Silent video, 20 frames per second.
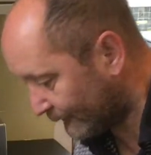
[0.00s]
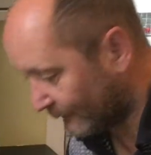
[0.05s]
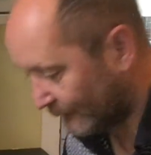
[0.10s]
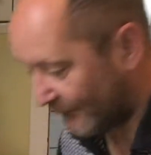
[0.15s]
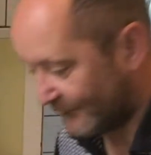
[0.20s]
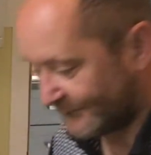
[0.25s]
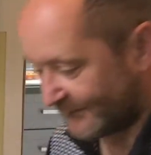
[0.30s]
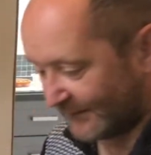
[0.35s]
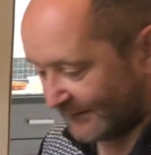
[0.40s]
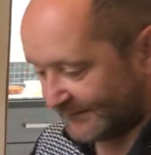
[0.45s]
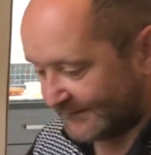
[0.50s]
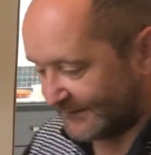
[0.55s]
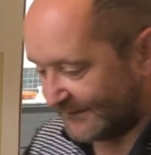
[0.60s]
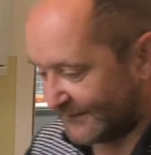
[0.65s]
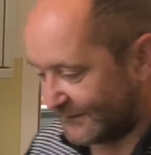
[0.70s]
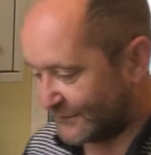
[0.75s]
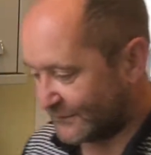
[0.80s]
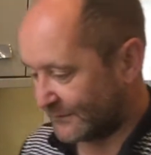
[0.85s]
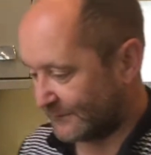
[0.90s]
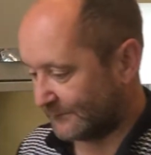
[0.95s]
get a
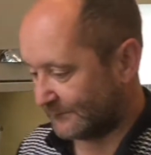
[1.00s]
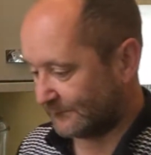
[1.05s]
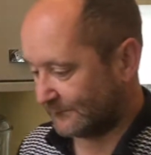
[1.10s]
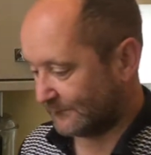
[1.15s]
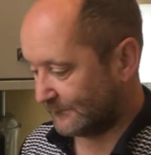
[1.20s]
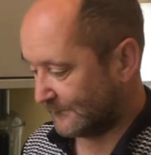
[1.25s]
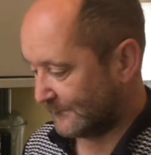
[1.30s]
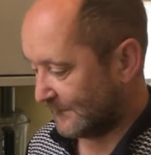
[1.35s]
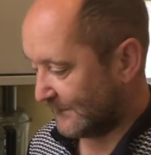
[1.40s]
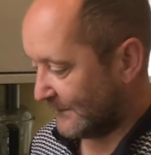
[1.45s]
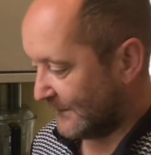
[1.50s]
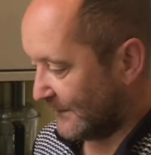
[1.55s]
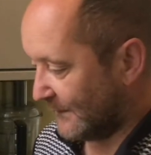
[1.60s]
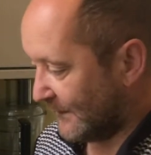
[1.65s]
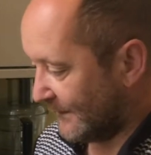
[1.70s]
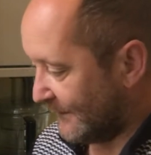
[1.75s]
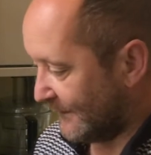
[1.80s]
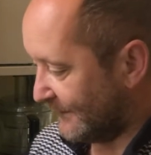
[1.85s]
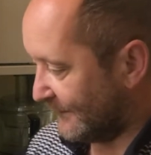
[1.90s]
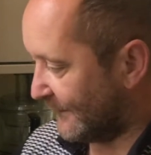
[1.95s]
dish,
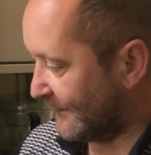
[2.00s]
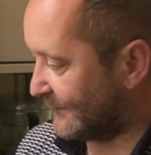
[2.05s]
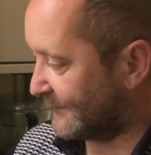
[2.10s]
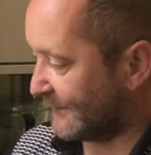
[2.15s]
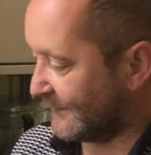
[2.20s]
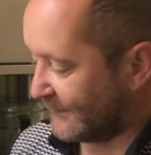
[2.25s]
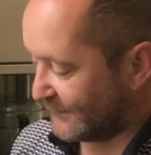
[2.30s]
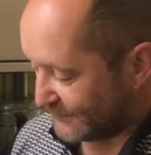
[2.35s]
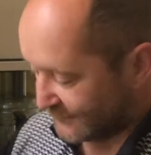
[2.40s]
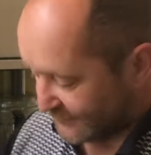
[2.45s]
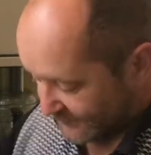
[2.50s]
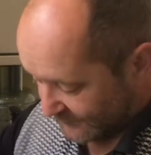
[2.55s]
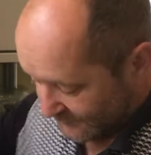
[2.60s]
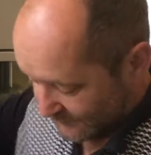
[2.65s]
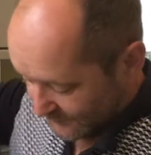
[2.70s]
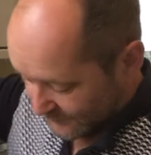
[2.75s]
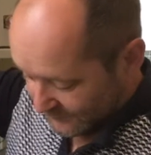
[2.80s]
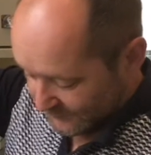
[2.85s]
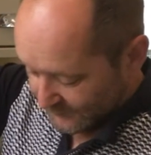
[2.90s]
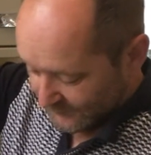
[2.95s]
and in that dish
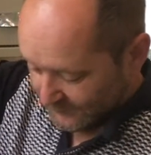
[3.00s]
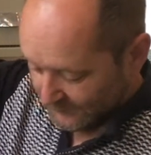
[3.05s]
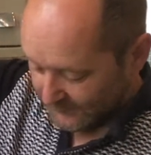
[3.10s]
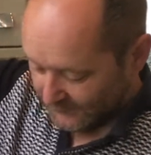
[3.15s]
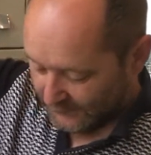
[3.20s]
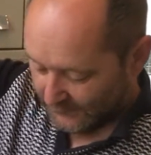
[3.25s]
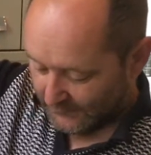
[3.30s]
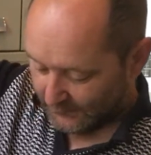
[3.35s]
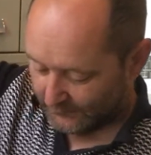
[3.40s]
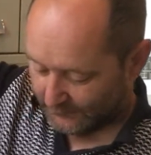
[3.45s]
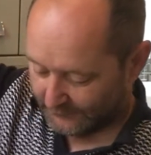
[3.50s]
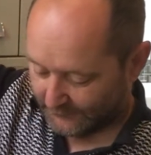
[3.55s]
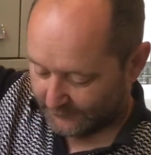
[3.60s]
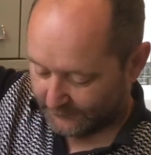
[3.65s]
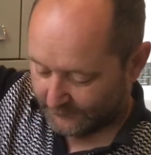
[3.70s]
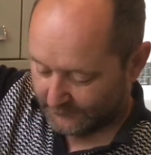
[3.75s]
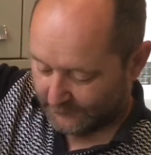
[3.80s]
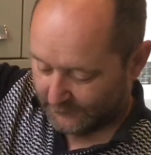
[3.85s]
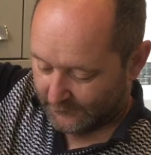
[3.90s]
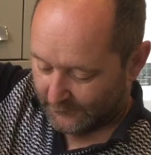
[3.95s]
I want
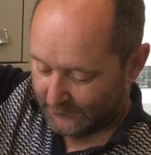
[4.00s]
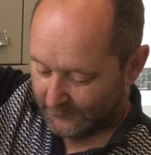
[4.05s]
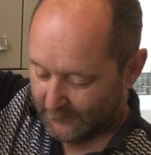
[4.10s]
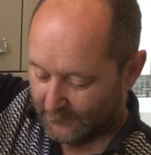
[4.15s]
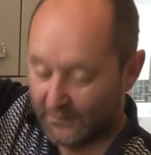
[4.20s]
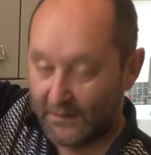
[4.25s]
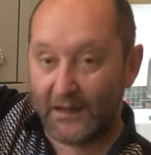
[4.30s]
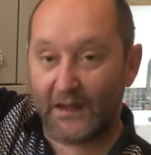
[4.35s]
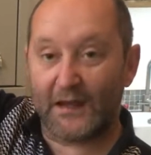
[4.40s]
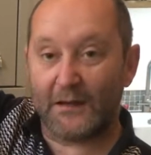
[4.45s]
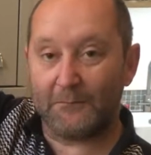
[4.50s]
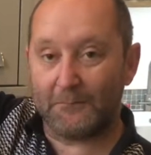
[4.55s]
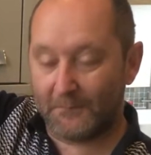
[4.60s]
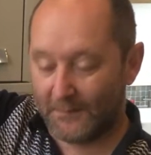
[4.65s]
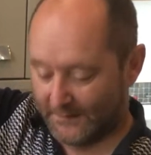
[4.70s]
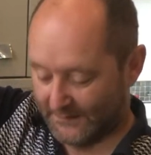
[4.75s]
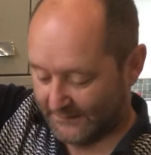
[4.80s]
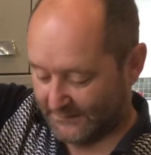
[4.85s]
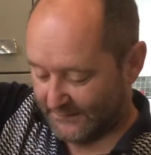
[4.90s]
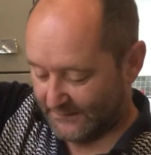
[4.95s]
a
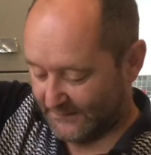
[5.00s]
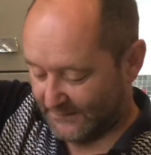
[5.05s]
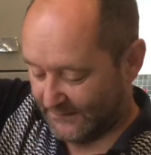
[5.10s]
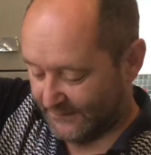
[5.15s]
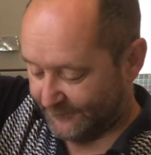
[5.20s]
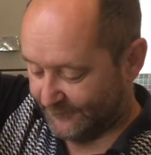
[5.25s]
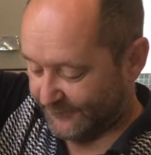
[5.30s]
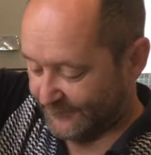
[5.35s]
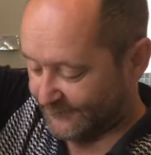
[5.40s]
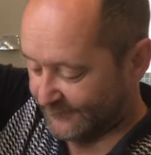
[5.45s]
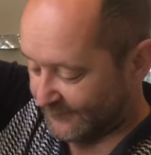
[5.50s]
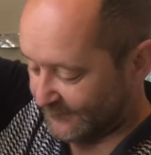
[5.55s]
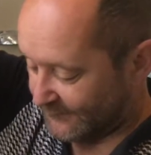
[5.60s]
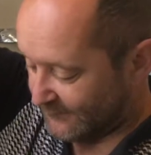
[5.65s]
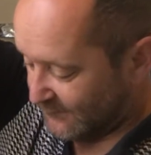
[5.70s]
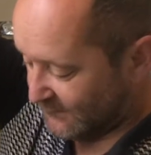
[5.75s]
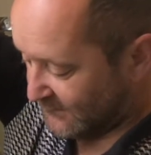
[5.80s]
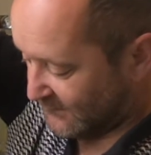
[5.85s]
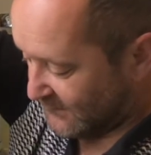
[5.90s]
magnificent,